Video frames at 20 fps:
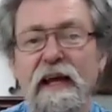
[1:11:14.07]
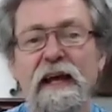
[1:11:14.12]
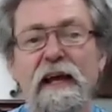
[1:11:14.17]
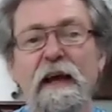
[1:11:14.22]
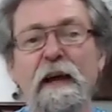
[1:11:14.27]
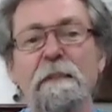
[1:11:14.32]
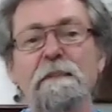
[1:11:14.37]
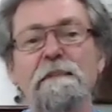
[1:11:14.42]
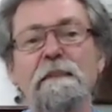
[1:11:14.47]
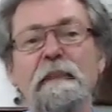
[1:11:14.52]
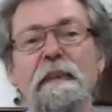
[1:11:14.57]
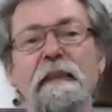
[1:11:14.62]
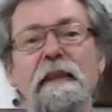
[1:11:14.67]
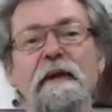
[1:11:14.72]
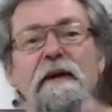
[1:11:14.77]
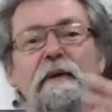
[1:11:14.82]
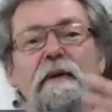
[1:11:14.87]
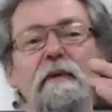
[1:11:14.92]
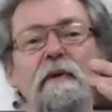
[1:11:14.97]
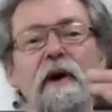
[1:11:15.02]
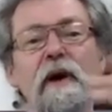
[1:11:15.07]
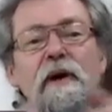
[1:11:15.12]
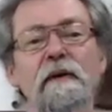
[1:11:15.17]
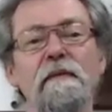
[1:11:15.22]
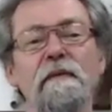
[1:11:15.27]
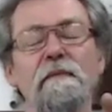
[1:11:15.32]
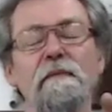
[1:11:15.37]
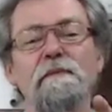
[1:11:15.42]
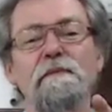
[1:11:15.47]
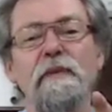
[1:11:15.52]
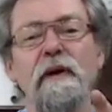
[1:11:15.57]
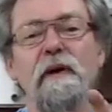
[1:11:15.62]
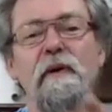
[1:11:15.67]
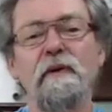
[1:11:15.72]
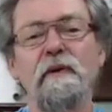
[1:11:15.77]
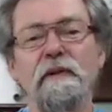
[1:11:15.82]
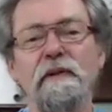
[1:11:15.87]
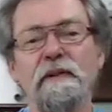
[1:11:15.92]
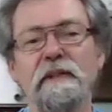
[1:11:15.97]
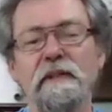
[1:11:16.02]
Uh, Ron
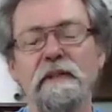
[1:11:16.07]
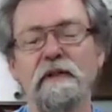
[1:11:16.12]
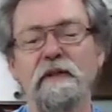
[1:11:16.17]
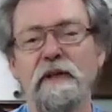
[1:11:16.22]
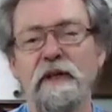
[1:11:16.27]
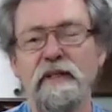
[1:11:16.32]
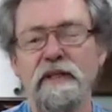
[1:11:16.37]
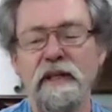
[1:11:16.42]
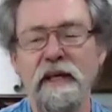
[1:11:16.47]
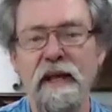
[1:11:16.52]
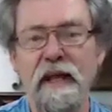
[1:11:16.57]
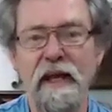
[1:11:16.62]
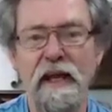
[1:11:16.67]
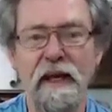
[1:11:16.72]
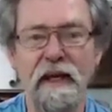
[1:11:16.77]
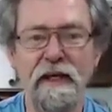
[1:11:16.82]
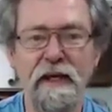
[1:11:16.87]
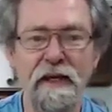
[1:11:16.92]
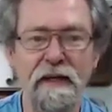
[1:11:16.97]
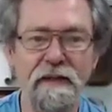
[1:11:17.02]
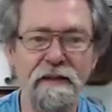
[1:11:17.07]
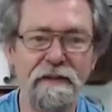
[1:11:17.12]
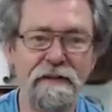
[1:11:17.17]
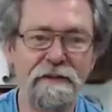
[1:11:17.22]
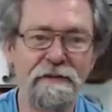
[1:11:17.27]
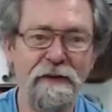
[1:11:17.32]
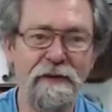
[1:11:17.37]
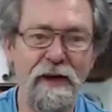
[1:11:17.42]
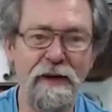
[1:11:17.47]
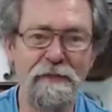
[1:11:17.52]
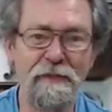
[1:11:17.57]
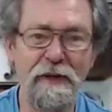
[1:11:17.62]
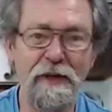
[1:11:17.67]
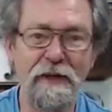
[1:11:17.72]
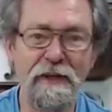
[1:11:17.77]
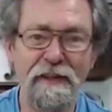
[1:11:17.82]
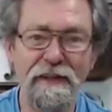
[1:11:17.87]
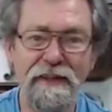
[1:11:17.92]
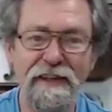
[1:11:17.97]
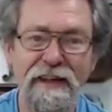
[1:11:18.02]
Paulk needs to get a haircut, like
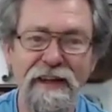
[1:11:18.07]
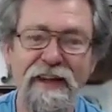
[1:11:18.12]
me,